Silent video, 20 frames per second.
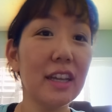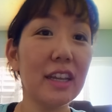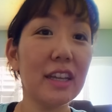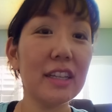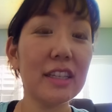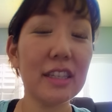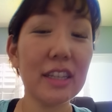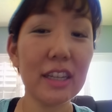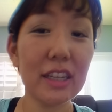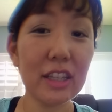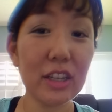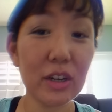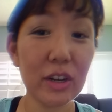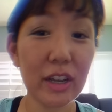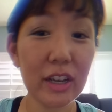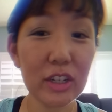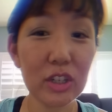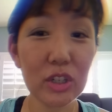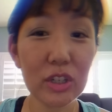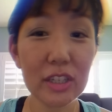It's like they're
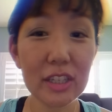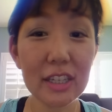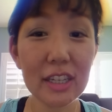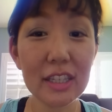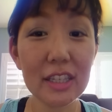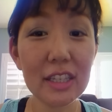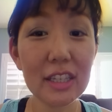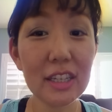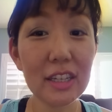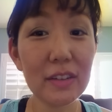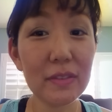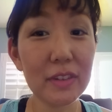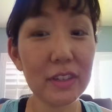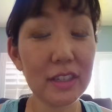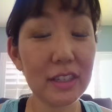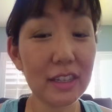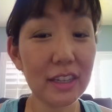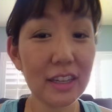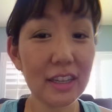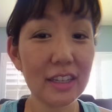extra sensitive. The
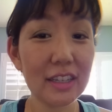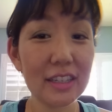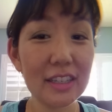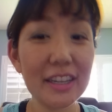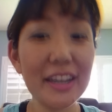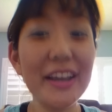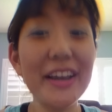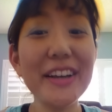skin is